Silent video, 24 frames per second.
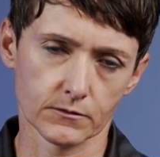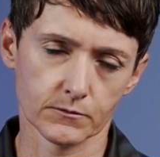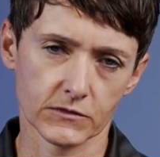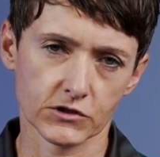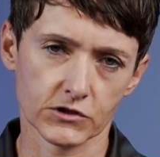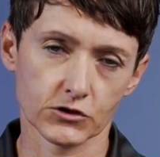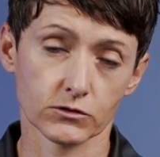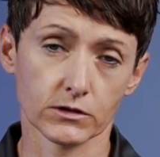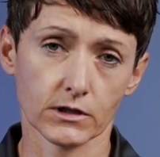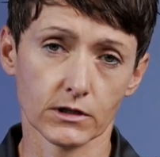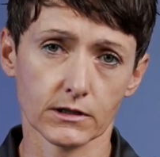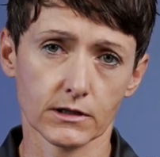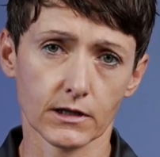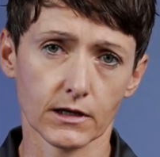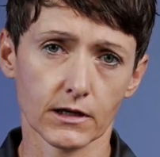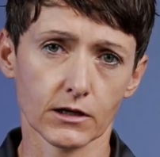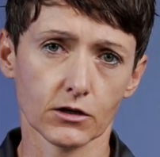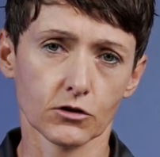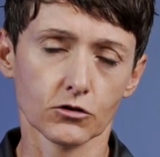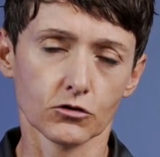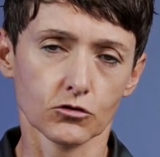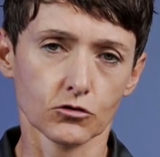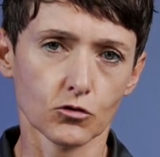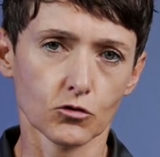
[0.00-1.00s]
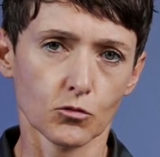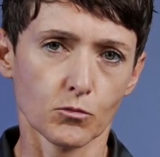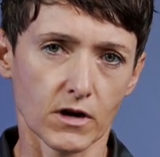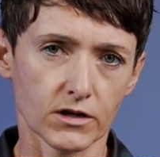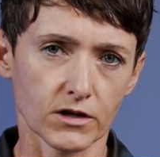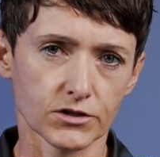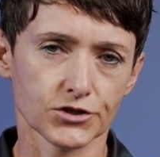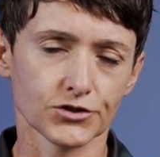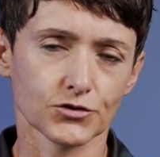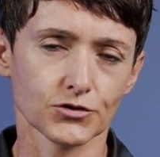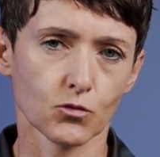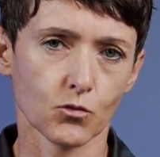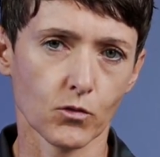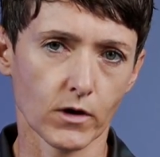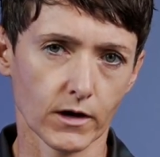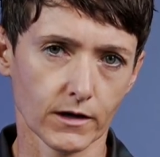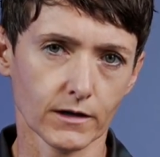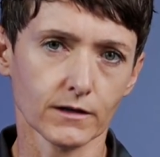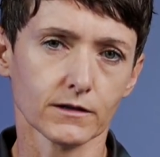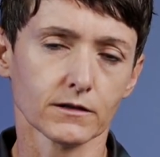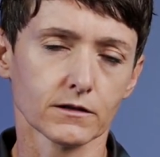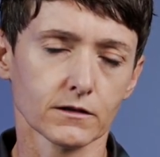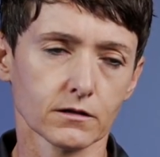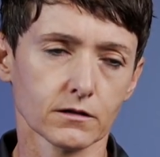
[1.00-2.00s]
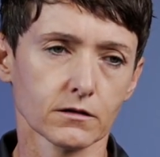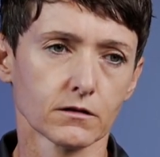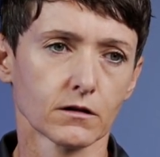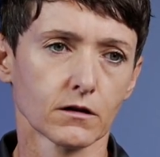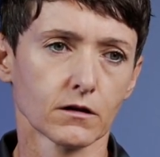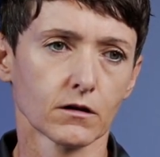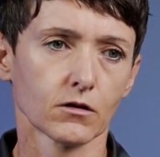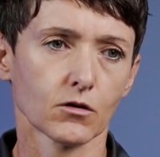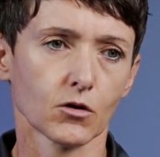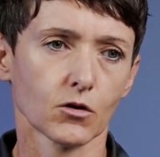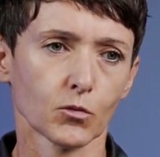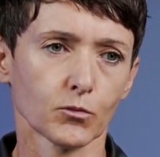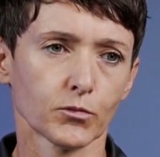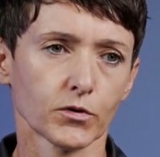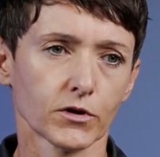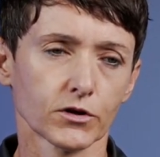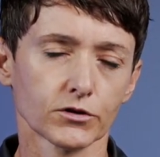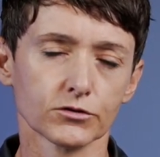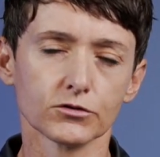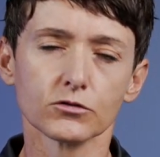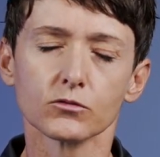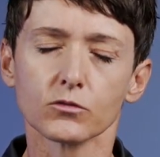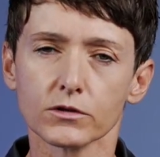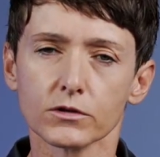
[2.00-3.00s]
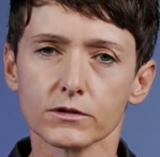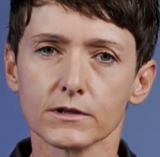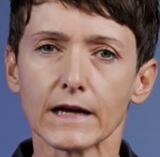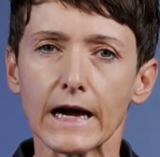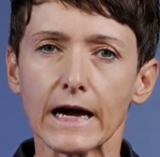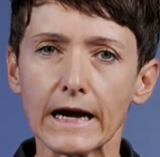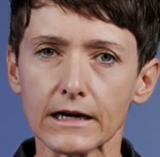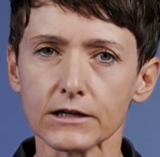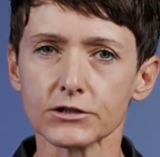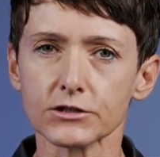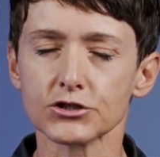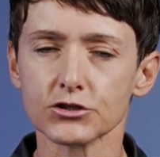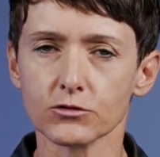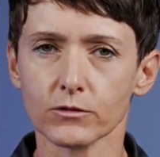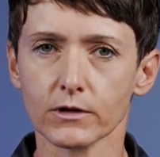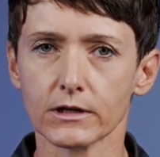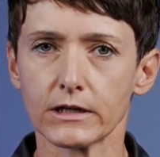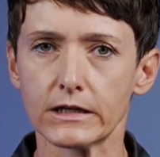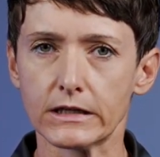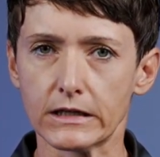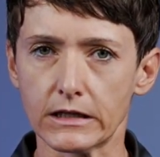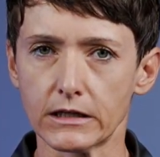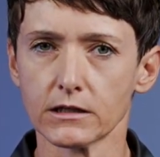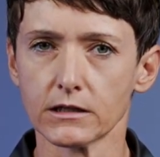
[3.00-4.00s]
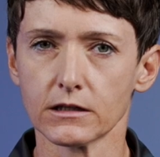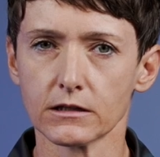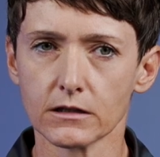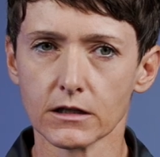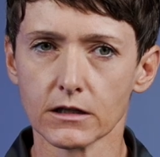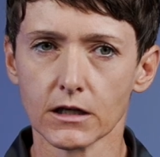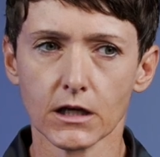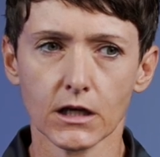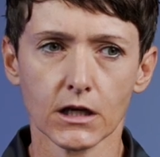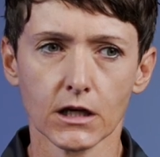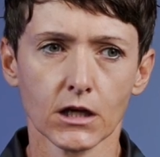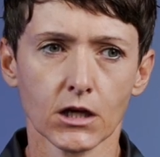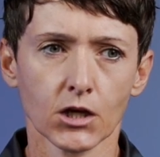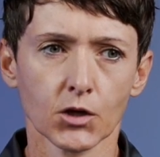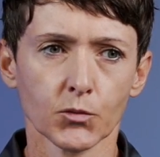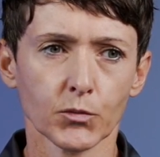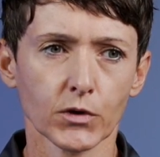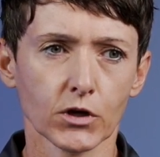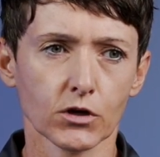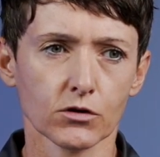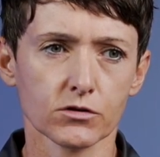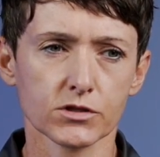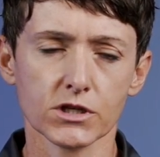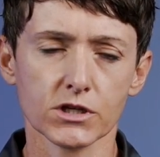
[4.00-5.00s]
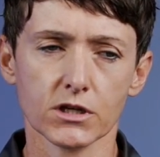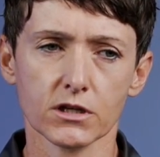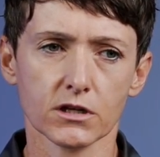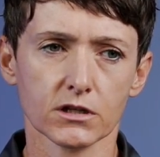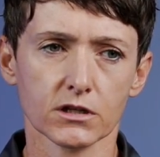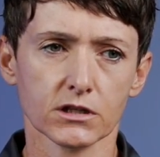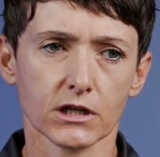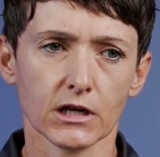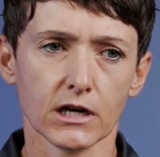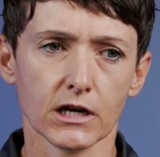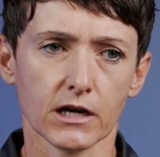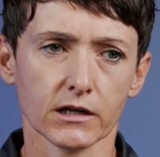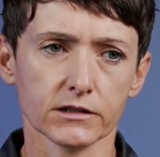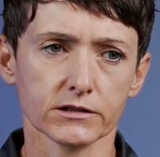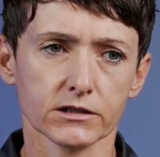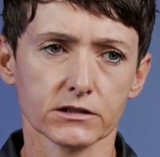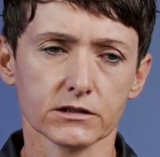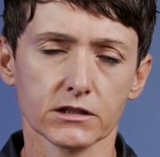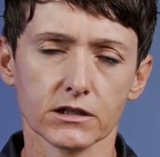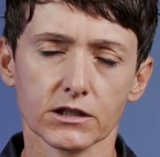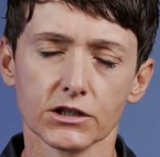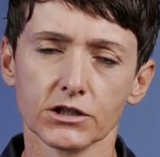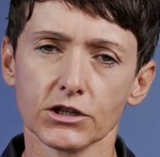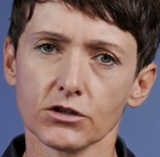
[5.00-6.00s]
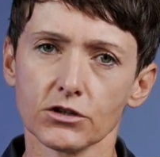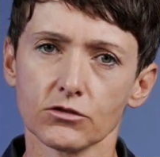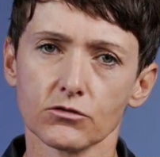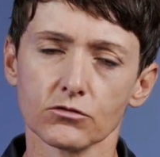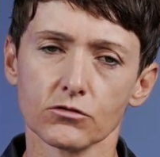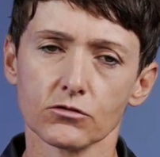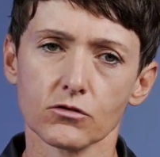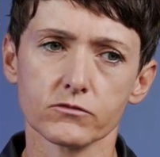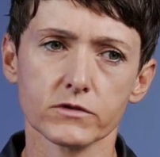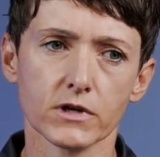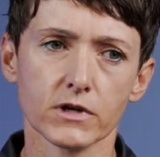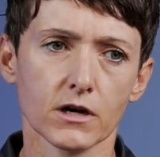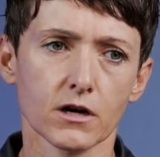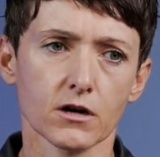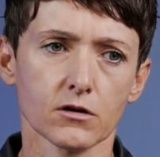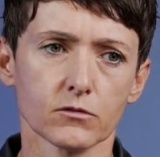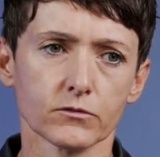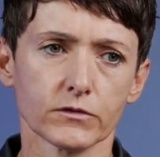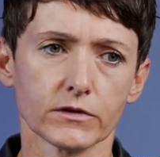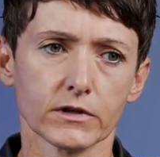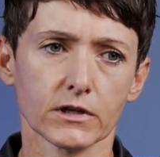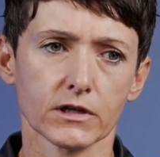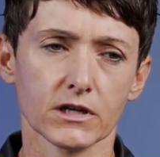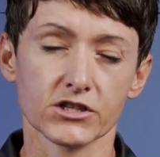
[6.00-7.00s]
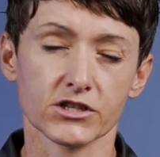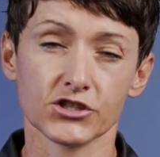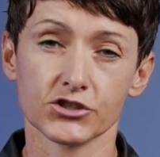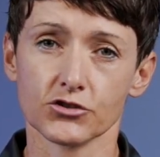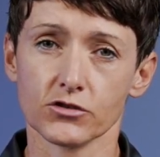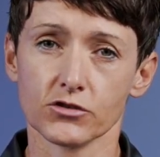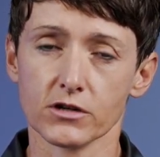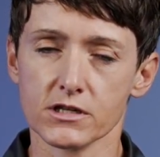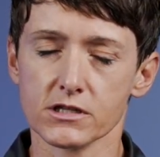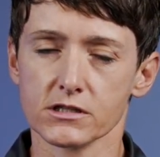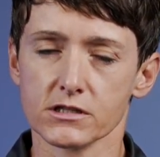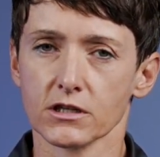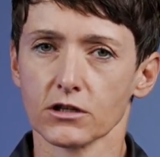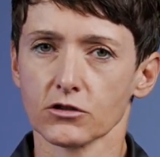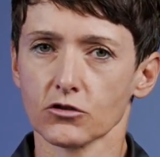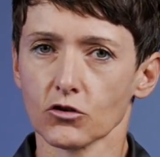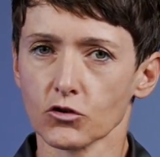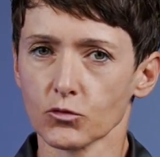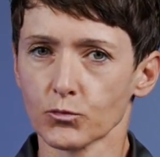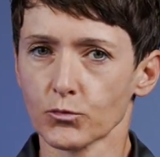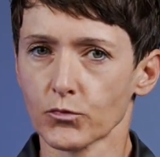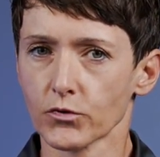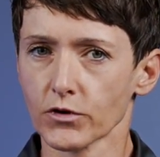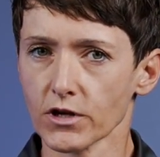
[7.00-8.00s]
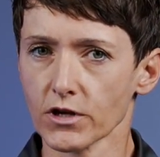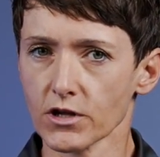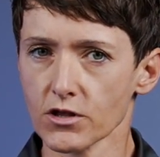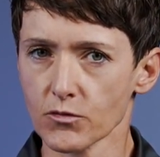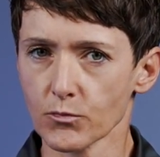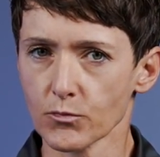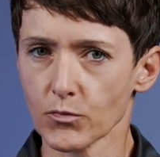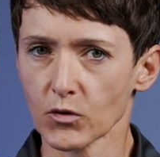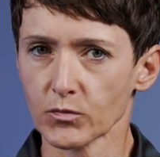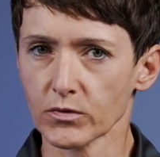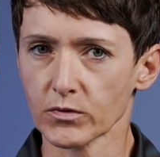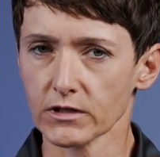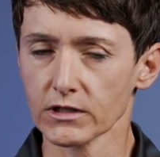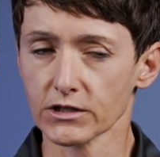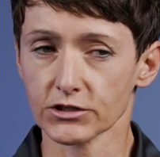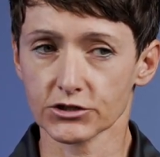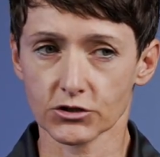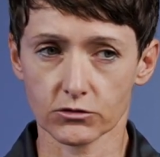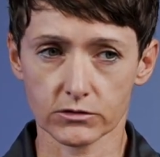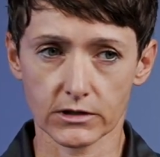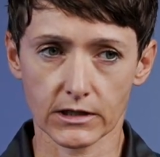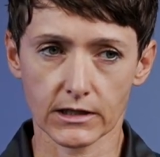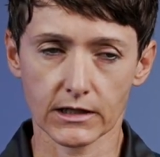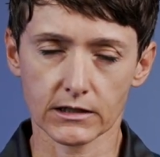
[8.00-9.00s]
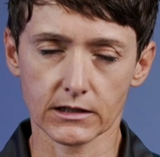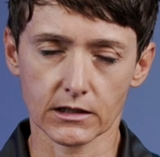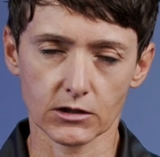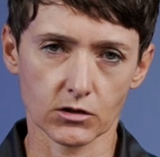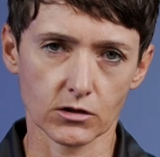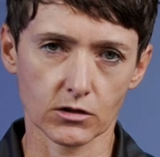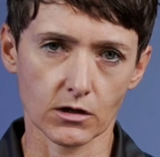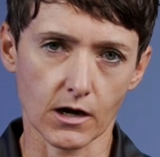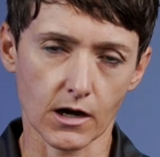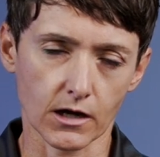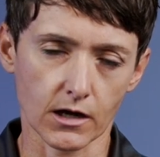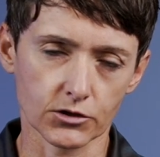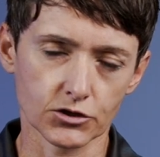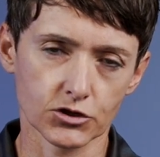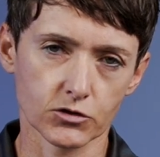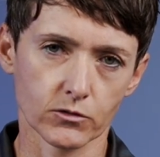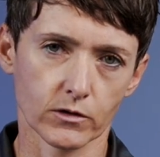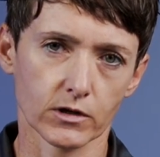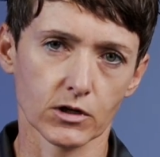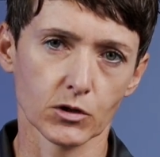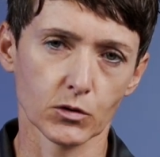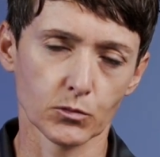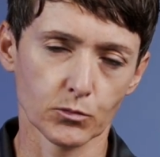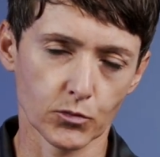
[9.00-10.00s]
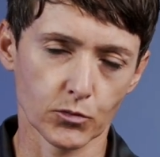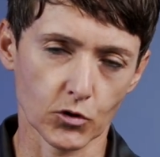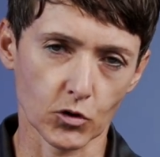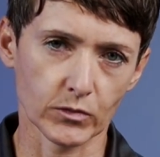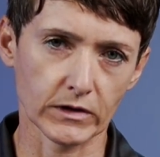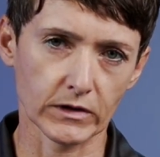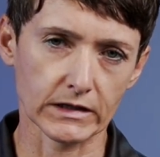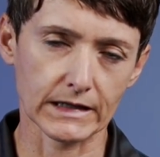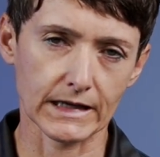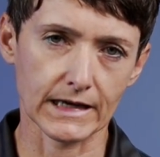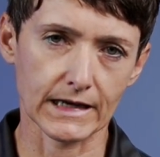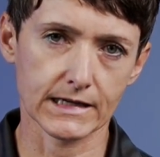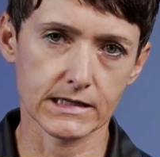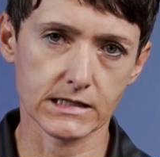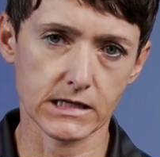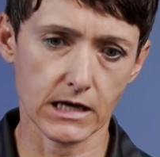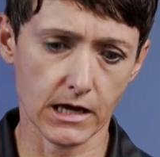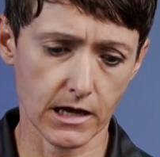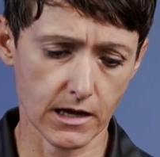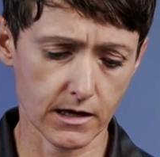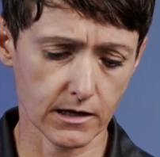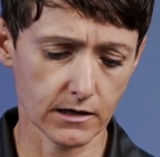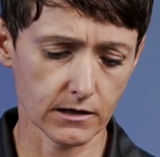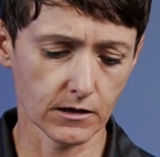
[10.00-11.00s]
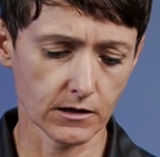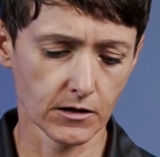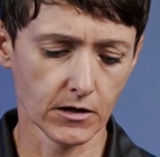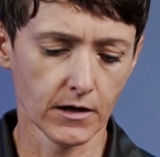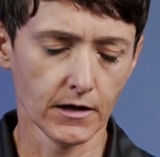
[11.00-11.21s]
So they take too much weight compared to what they actually need, because either they lack the technique to go down, they are stressed, they don't breathe properly, so they cannot actually properly exhale.